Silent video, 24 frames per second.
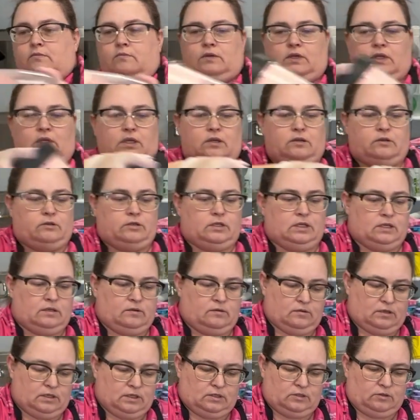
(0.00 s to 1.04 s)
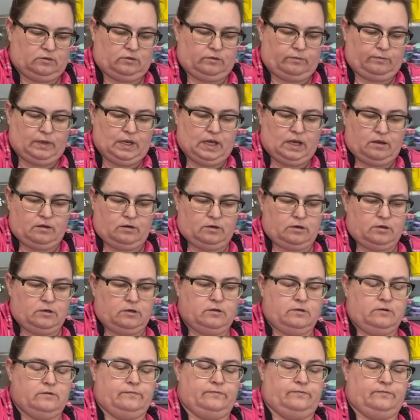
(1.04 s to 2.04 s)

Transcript: Get her down into the powder.